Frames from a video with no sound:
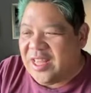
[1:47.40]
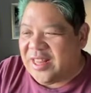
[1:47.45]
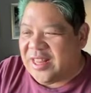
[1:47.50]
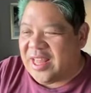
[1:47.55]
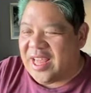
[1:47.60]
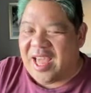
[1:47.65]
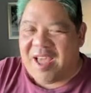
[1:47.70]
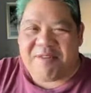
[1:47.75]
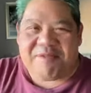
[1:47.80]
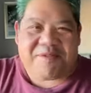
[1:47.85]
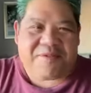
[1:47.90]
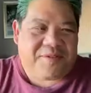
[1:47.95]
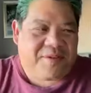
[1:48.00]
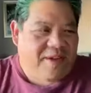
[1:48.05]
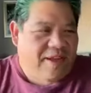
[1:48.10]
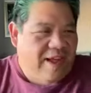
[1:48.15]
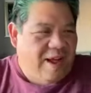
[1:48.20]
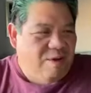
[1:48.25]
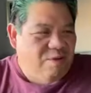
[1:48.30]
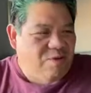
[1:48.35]
They have
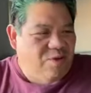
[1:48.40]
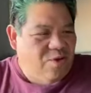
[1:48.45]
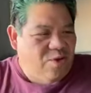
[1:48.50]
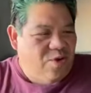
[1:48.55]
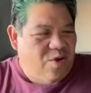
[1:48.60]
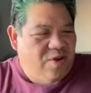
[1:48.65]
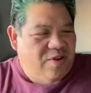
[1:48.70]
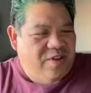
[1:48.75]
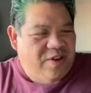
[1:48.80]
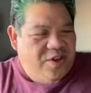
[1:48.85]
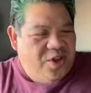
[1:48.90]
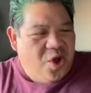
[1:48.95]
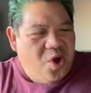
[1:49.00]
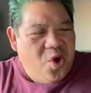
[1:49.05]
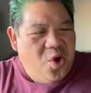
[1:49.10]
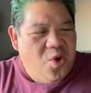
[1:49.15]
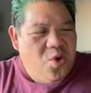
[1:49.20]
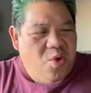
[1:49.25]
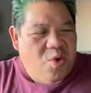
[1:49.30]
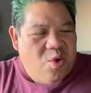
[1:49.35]
outdoor
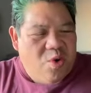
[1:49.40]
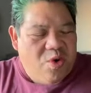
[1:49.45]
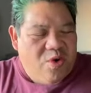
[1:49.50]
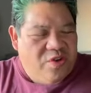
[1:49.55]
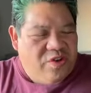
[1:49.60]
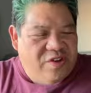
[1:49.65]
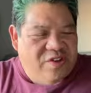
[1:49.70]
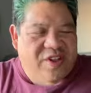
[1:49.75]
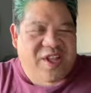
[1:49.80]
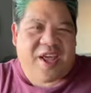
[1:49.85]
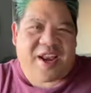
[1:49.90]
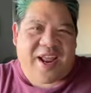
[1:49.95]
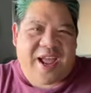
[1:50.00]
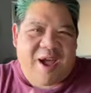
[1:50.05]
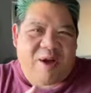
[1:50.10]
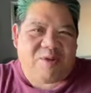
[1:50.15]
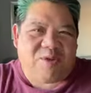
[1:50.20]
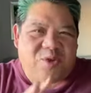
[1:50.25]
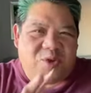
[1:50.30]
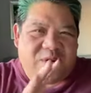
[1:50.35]
to-go or just kind of
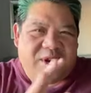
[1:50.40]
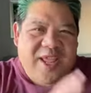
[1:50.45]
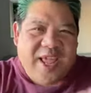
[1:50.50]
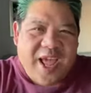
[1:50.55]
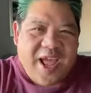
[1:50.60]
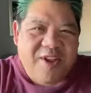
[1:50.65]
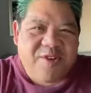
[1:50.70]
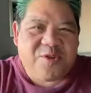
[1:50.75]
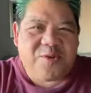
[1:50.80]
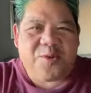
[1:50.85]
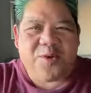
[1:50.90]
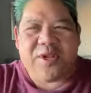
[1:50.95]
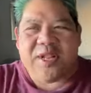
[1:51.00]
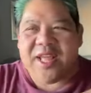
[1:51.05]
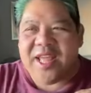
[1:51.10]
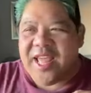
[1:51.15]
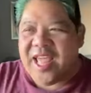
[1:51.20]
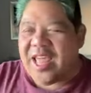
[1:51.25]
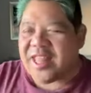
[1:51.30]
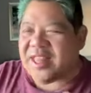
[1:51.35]
outdoor
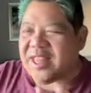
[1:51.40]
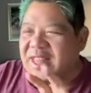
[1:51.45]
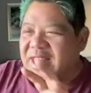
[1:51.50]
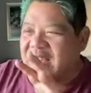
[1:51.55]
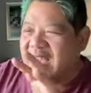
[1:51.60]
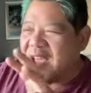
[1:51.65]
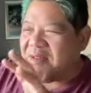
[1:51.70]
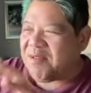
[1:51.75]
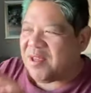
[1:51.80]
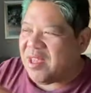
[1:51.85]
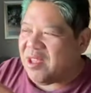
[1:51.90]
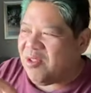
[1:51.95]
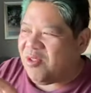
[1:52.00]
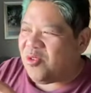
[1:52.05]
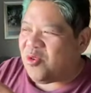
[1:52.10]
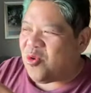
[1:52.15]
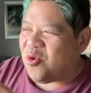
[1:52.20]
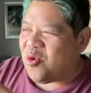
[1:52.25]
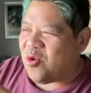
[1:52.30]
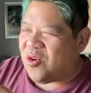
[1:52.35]
casual, and then they have
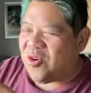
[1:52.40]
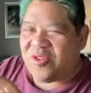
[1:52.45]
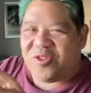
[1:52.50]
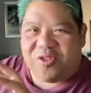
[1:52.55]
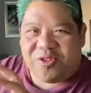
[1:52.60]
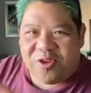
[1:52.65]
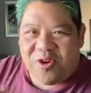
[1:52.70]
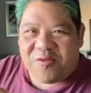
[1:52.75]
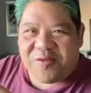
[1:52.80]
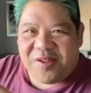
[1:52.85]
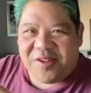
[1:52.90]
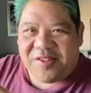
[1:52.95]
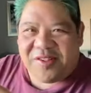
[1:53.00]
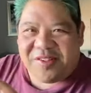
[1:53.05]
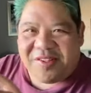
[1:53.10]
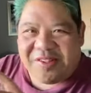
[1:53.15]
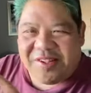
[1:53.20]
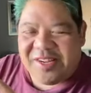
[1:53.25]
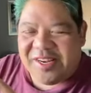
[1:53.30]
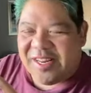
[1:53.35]
indoor service
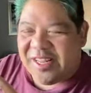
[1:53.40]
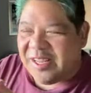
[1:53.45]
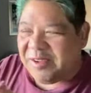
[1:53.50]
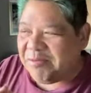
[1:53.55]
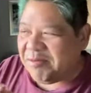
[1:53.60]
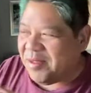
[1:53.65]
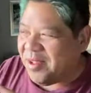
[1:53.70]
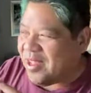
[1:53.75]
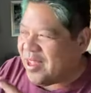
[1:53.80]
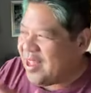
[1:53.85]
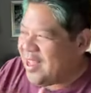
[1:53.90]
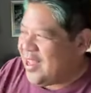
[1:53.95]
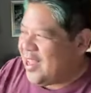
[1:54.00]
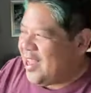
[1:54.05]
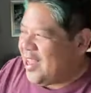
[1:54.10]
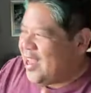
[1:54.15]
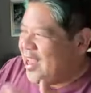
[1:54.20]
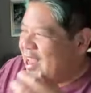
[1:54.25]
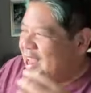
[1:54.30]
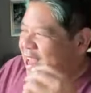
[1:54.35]
seating.
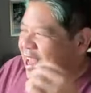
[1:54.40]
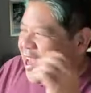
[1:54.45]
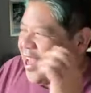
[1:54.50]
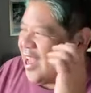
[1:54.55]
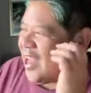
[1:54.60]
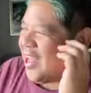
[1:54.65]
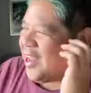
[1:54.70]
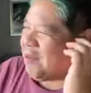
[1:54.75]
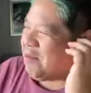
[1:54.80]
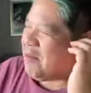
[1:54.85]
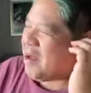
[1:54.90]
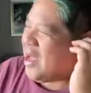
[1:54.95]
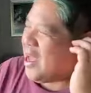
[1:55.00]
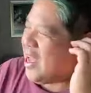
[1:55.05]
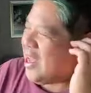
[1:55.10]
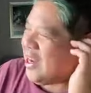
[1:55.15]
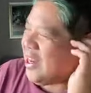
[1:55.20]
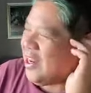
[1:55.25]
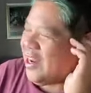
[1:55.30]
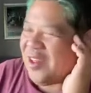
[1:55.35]
And
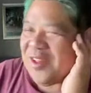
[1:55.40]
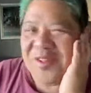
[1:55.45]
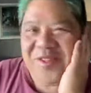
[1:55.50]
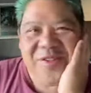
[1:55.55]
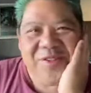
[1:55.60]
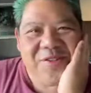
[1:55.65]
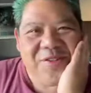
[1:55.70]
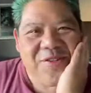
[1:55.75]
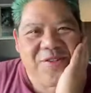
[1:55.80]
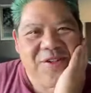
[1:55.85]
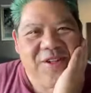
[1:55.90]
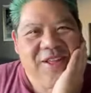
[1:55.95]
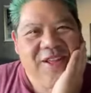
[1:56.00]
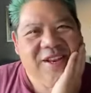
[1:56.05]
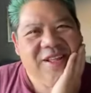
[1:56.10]
man, it is